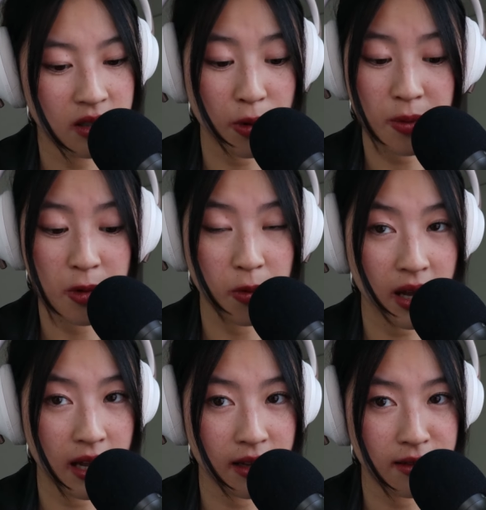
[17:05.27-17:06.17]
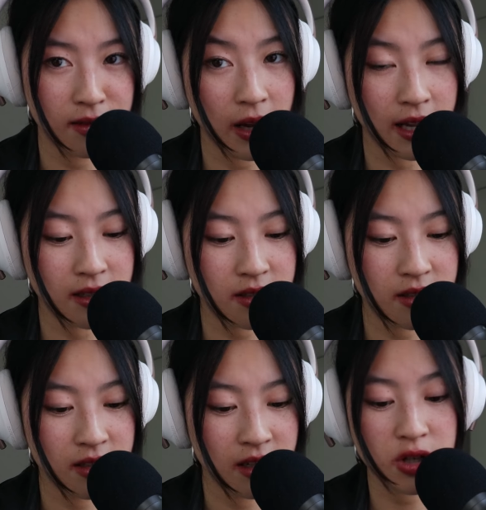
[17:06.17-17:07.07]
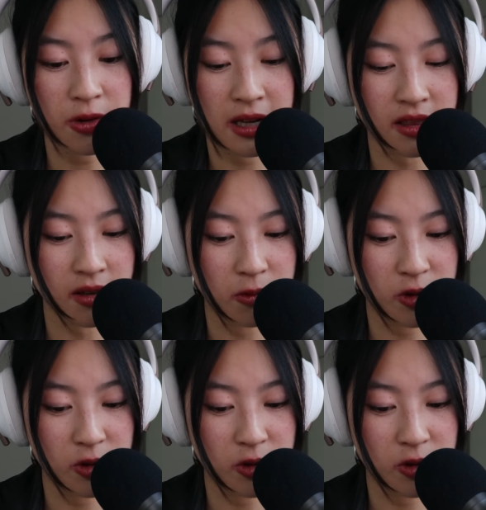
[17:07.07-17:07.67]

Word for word: throw them away, a waste, or donate them,